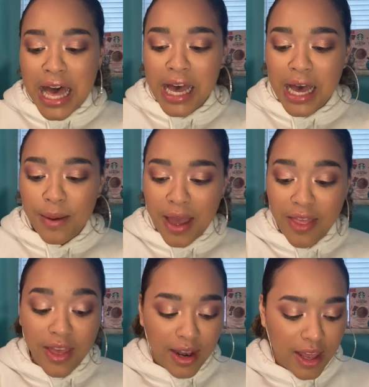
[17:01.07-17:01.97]

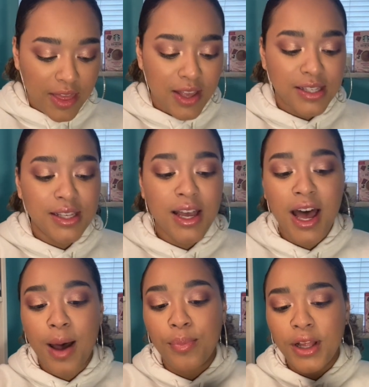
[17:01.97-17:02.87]
And then in this
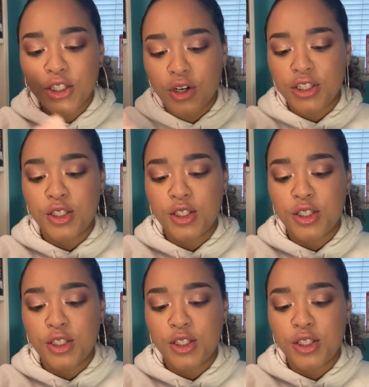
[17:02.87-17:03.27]
blush crush,